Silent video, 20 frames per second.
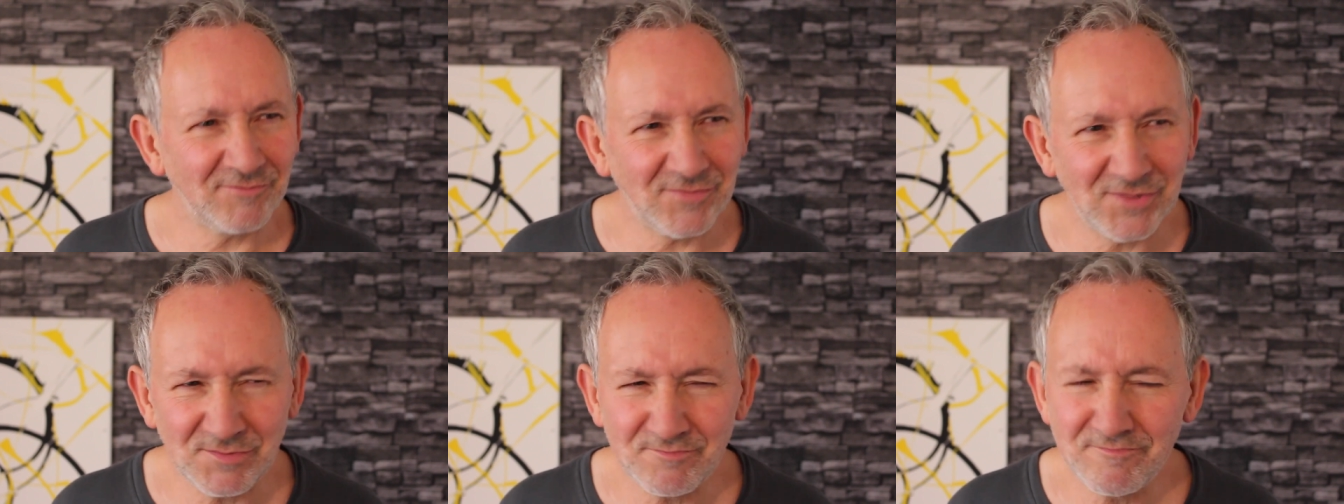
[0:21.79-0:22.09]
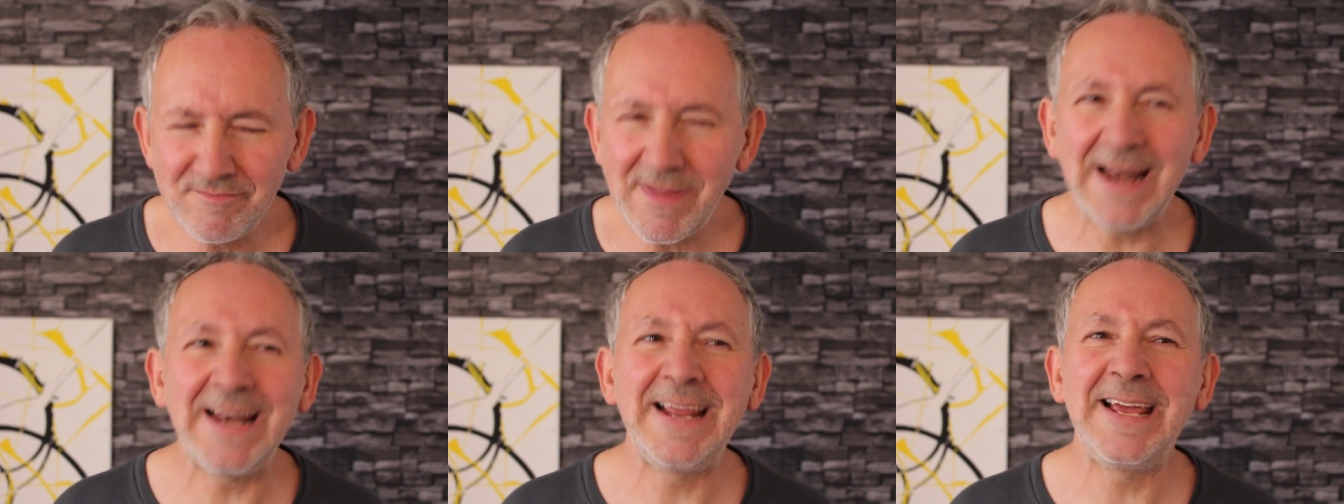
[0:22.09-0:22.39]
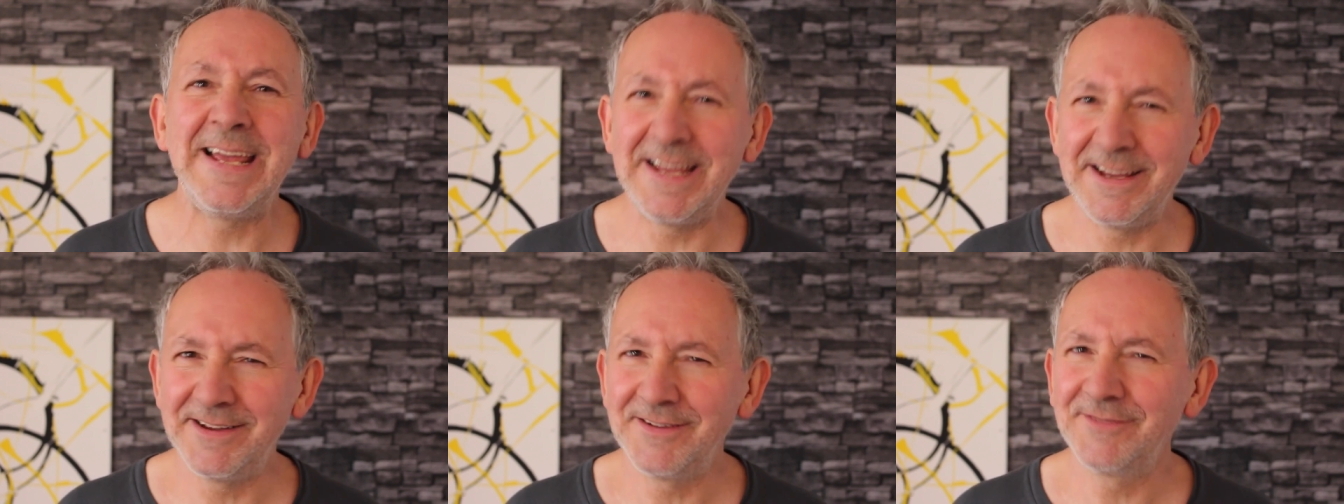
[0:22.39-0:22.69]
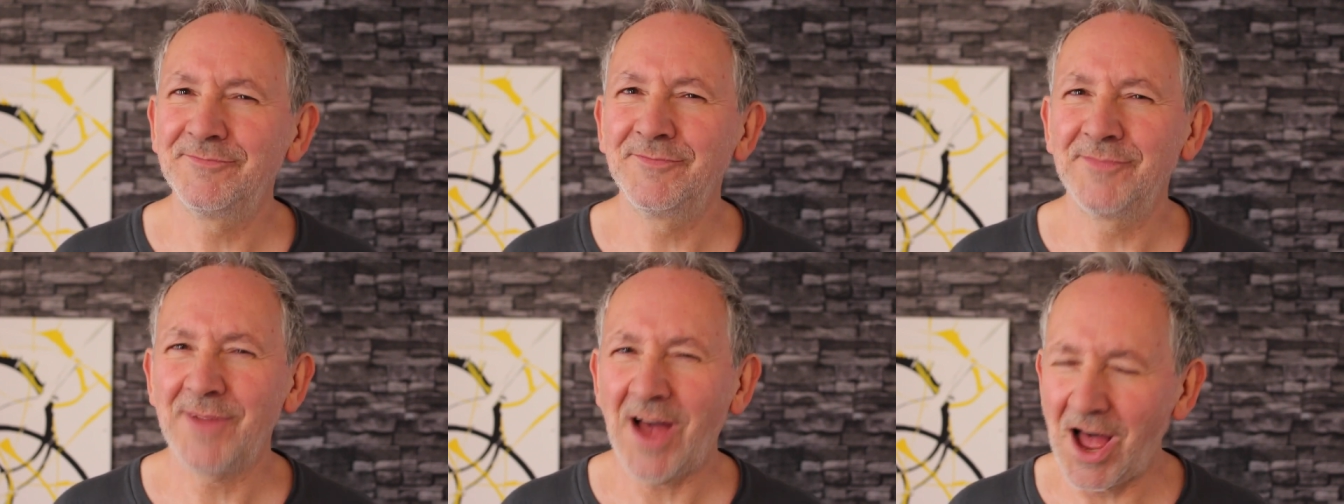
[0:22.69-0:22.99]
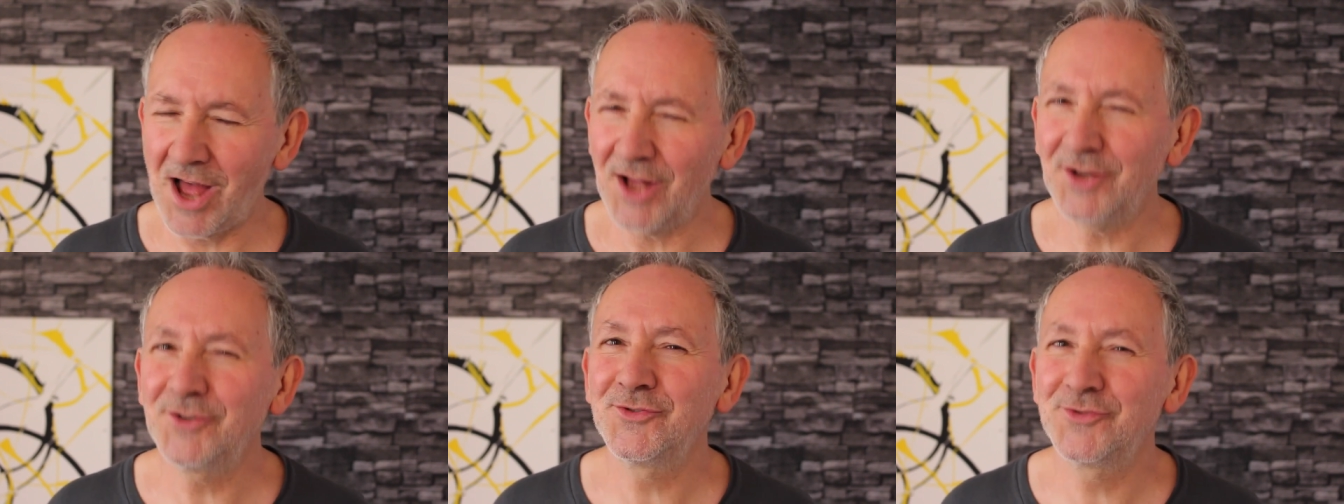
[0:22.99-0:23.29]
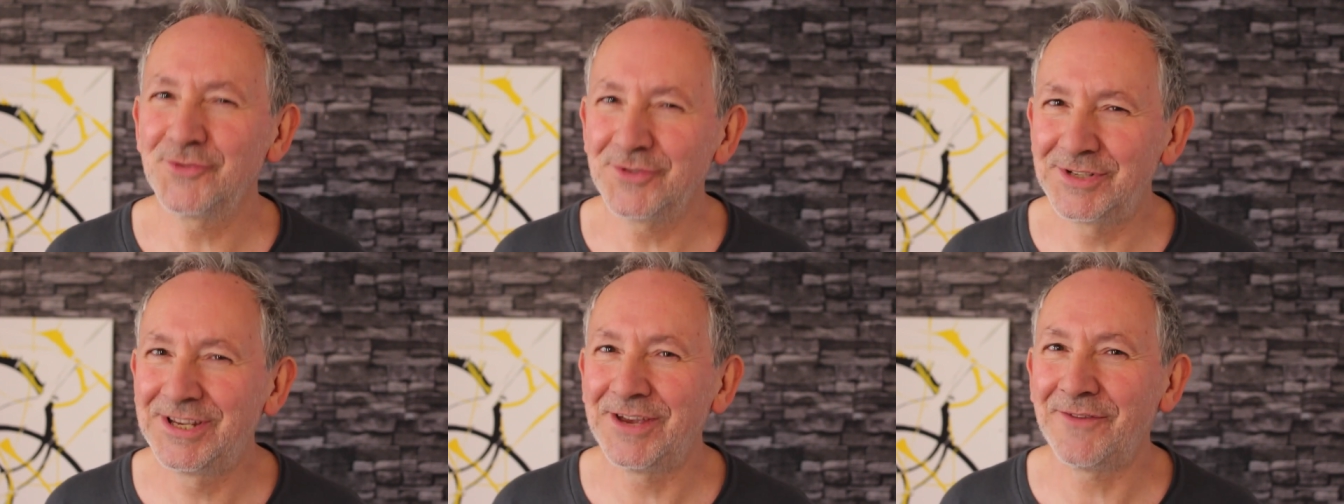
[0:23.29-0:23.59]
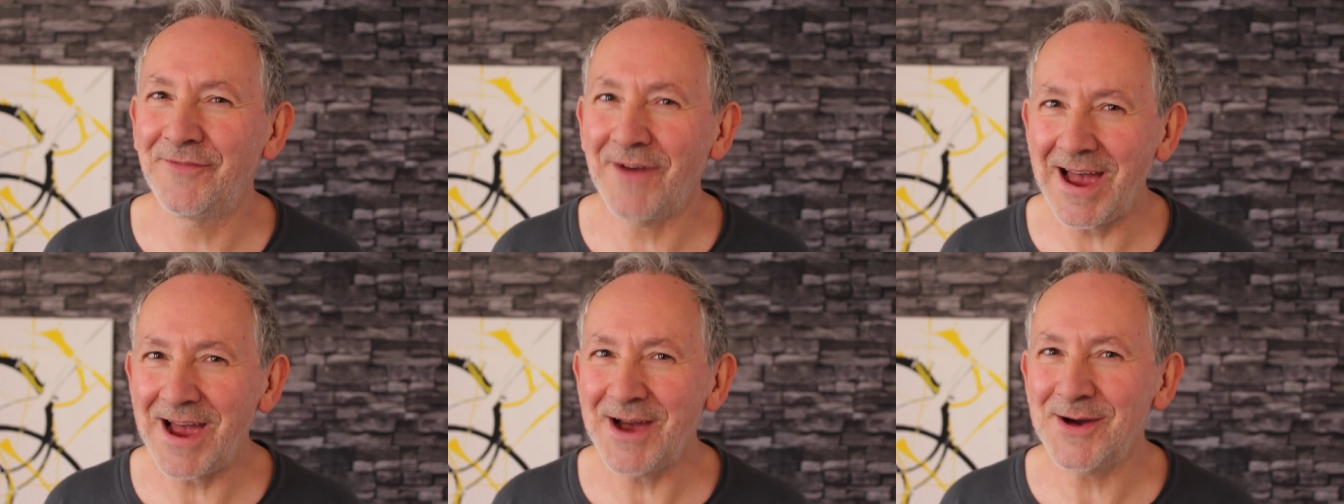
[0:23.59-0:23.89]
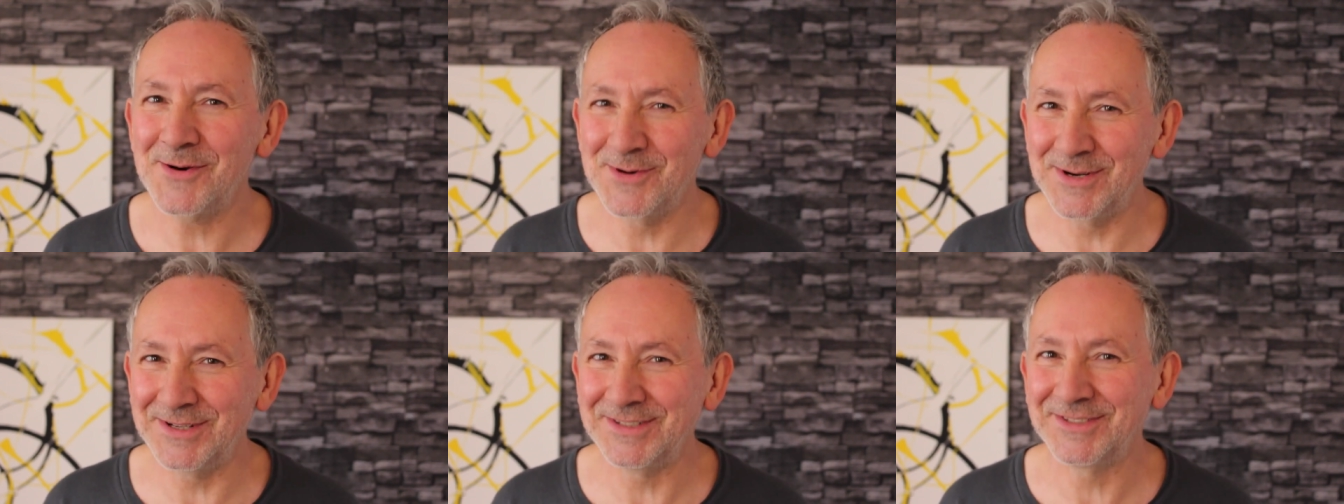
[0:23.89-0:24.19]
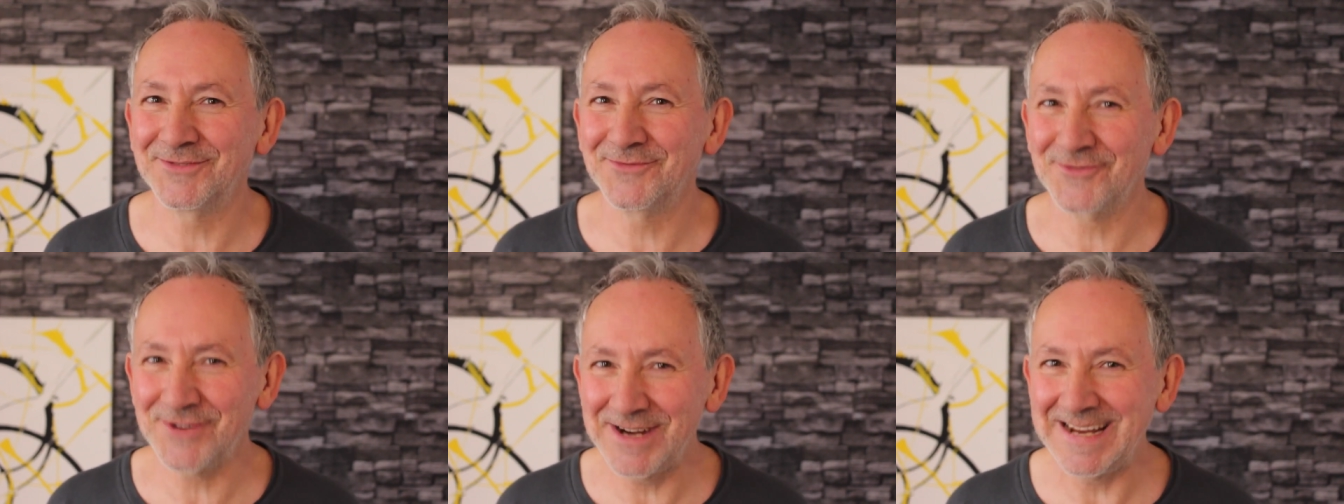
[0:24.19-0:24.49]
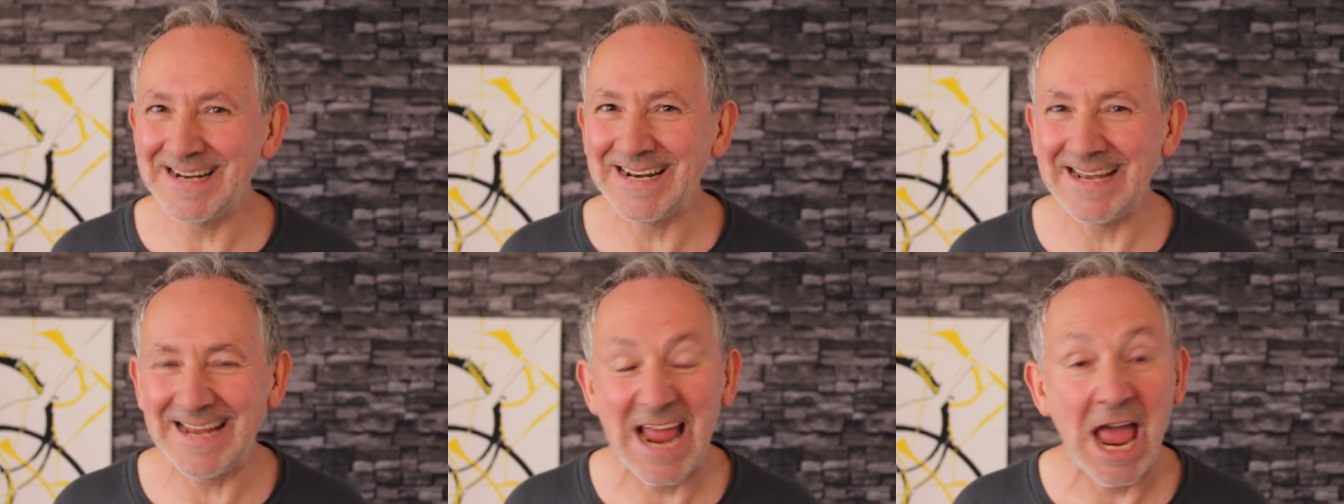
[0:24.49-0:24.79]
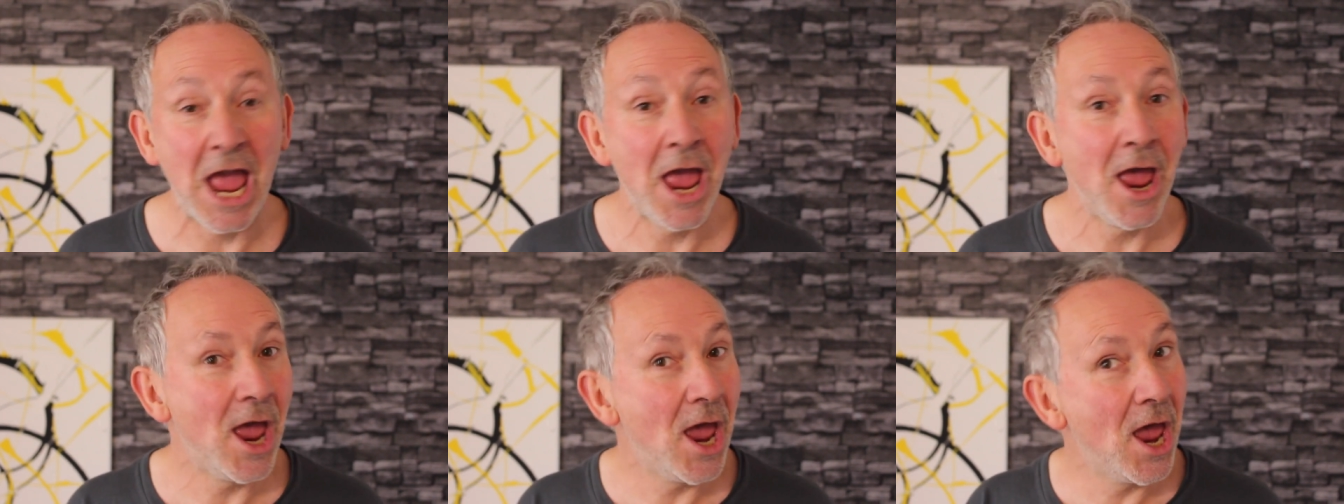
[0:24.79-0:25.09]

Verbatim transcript: many hundreds of hours really